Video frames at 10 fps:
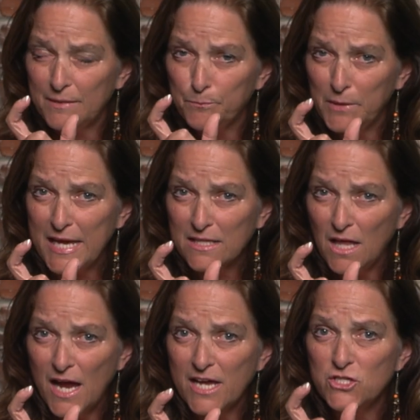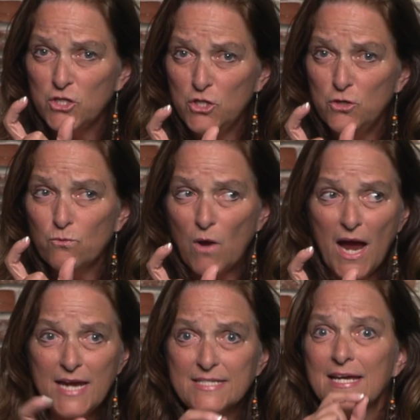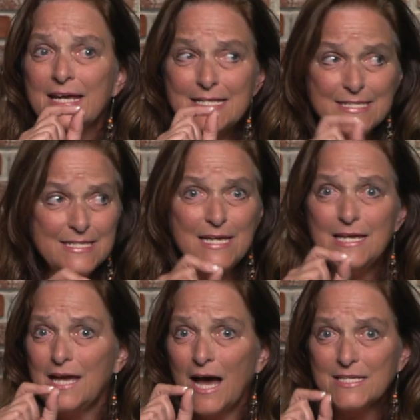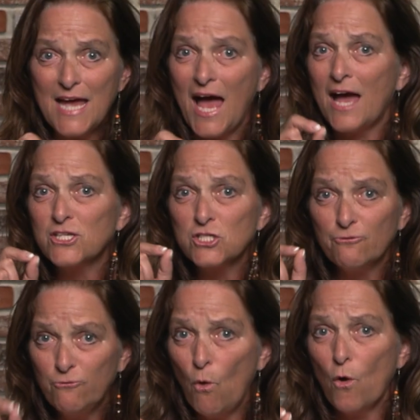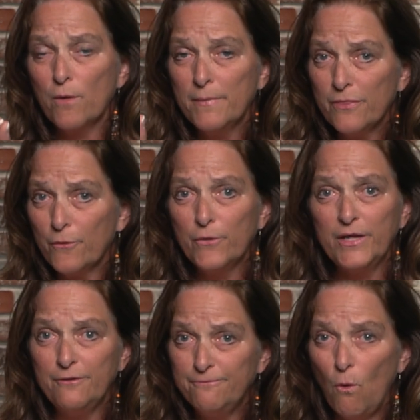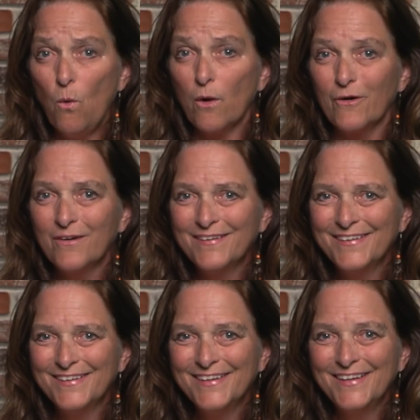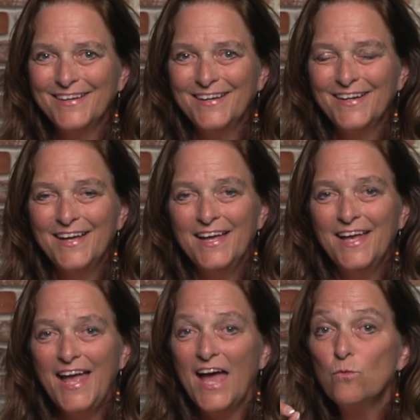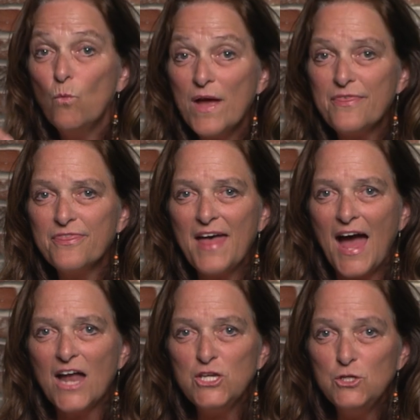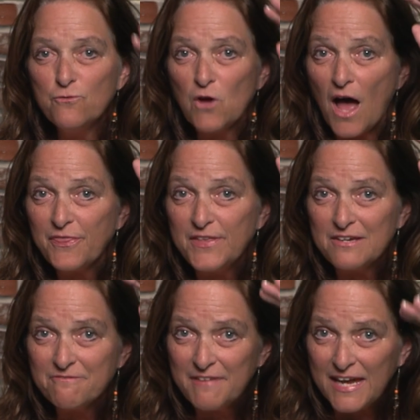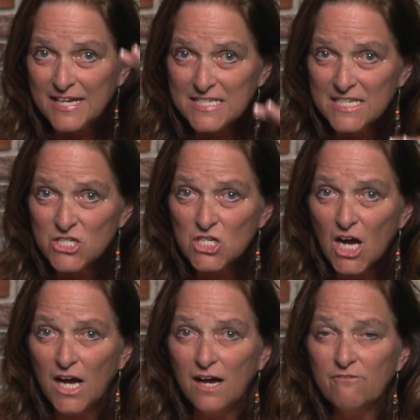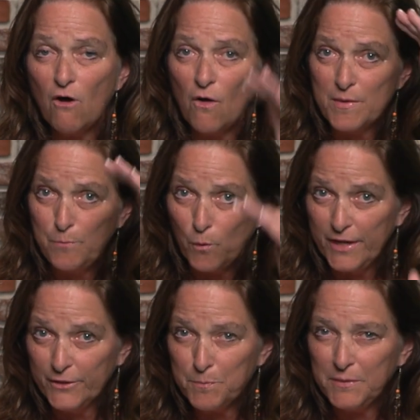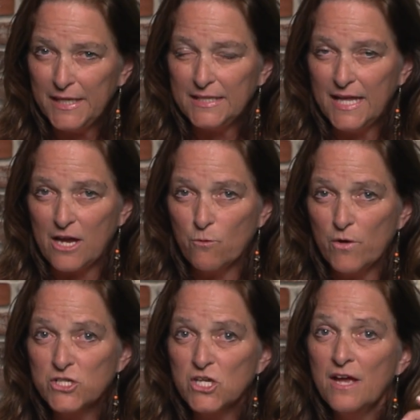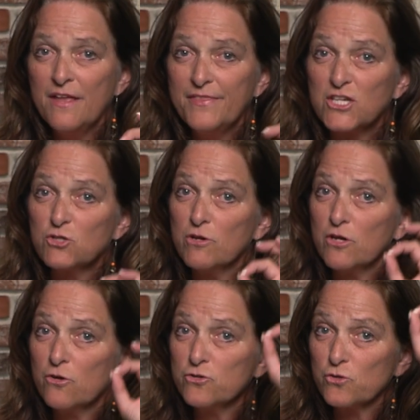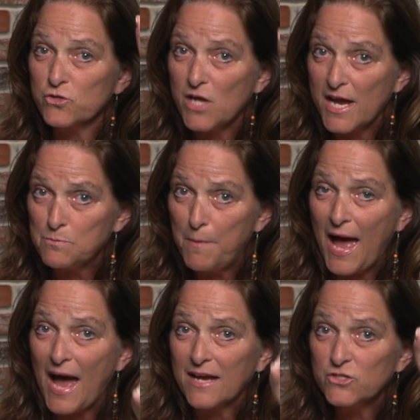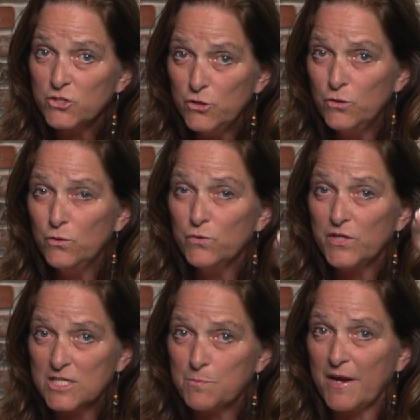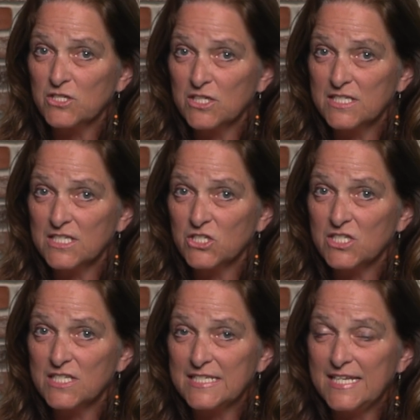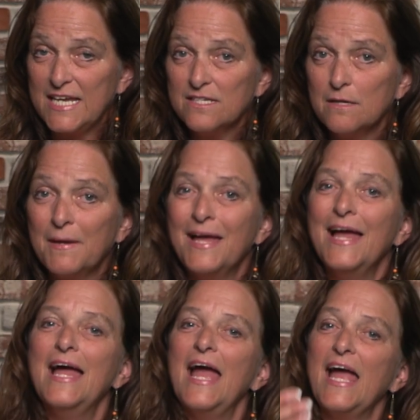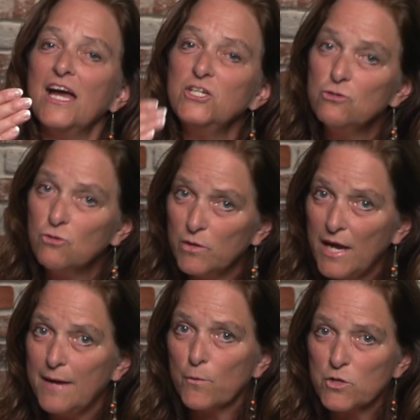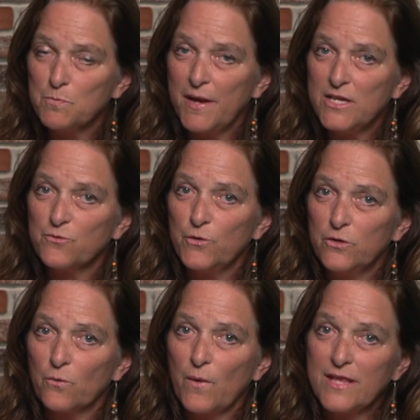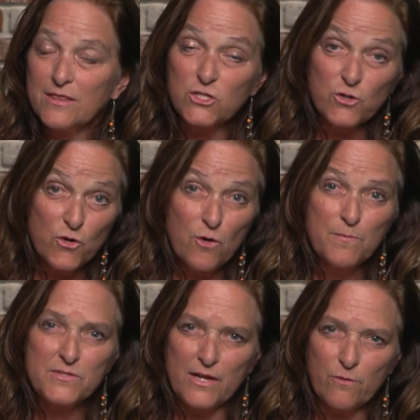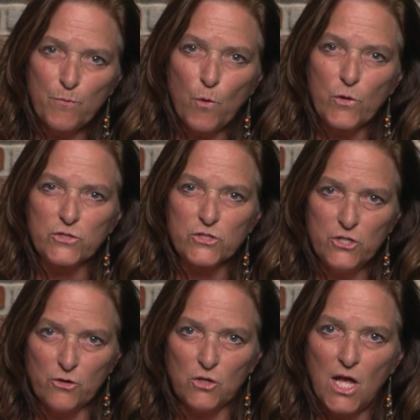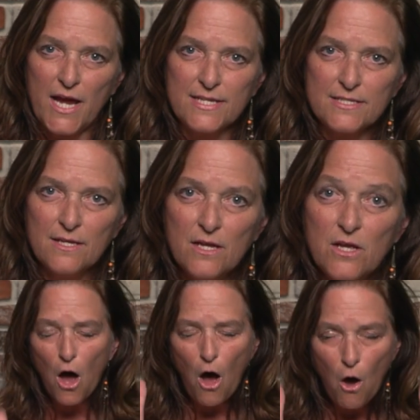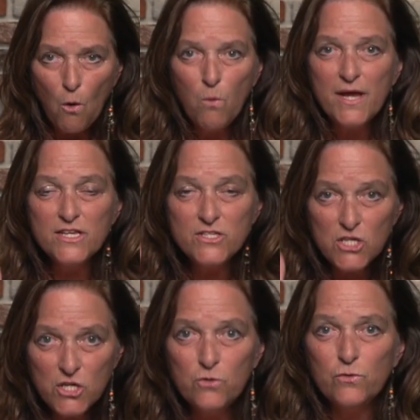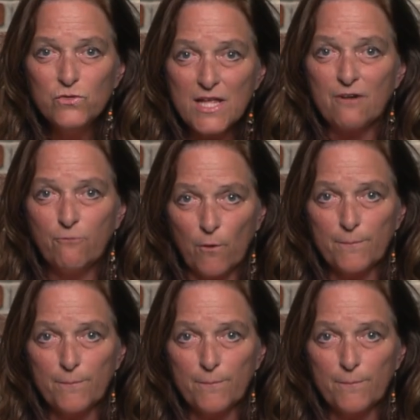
blank lines, you write, see attached Form 34. And with that, you've got the advantage of all the boilerplate language that triggers or ties back to the inspection contingency addendum, and you create more space for you to write the terms that are important to your client. Always use that Form